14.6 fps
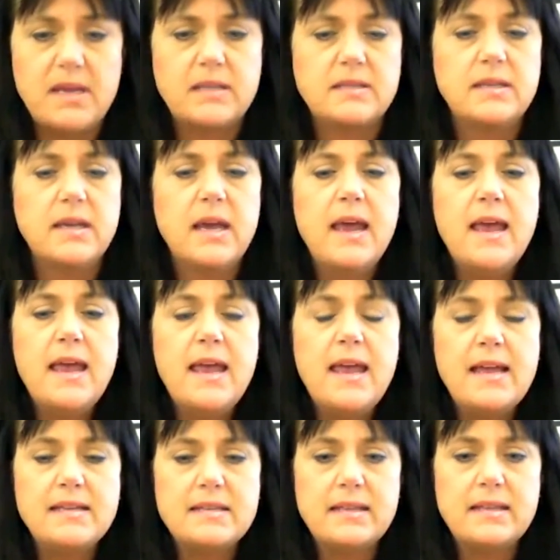
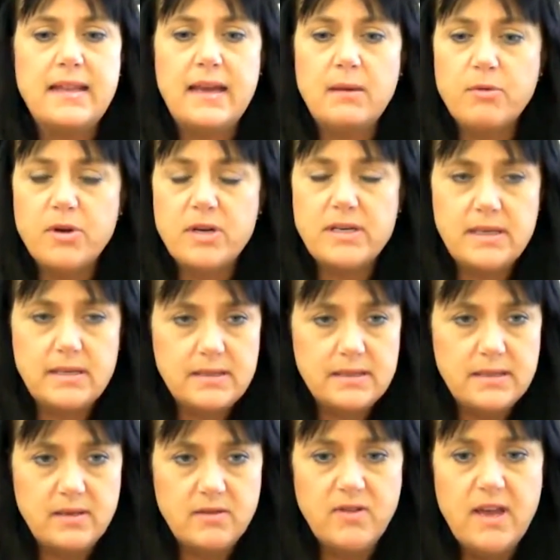It's labor
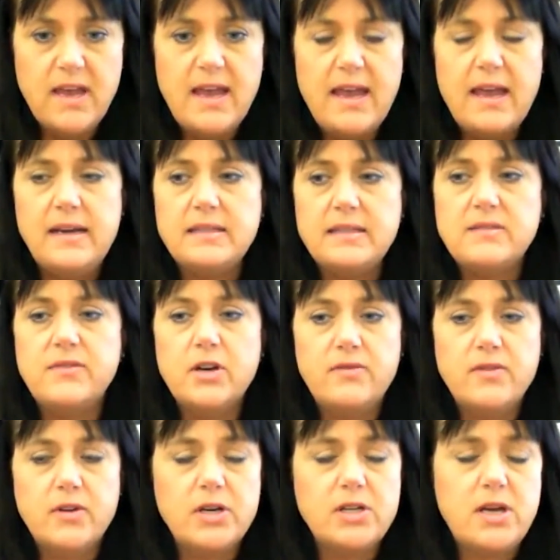intensive, and it's very,
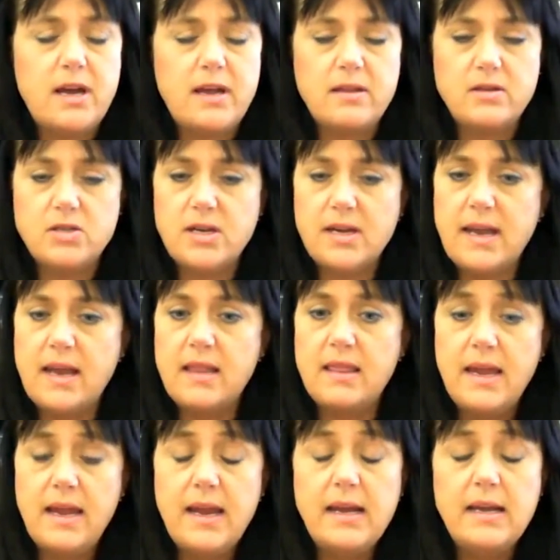very challenging. And
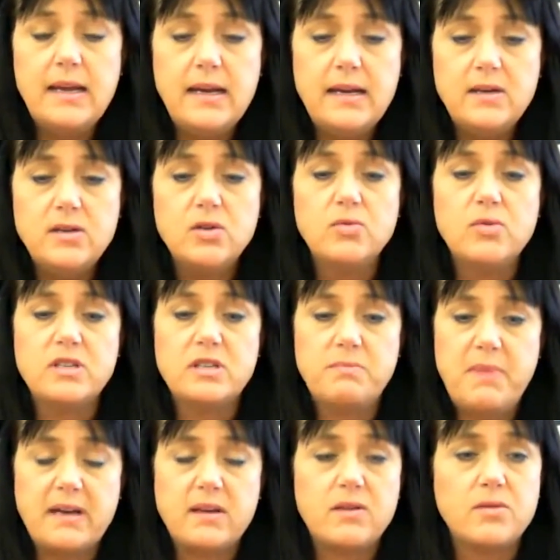they need to
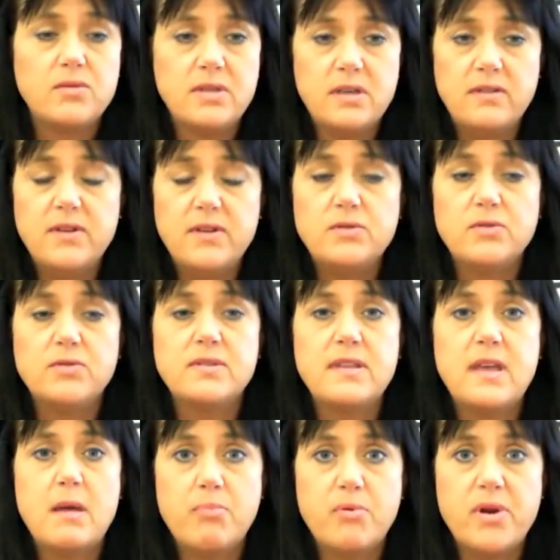respect those individuals
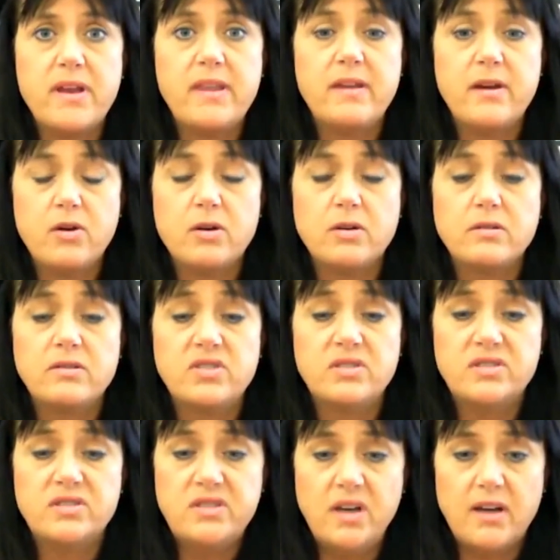that bring their
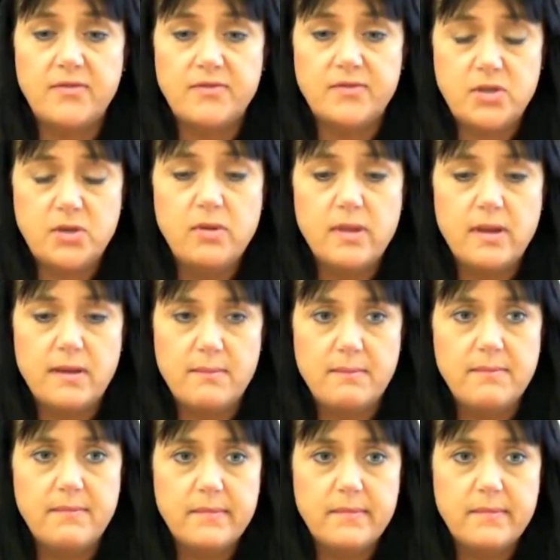stuff to them.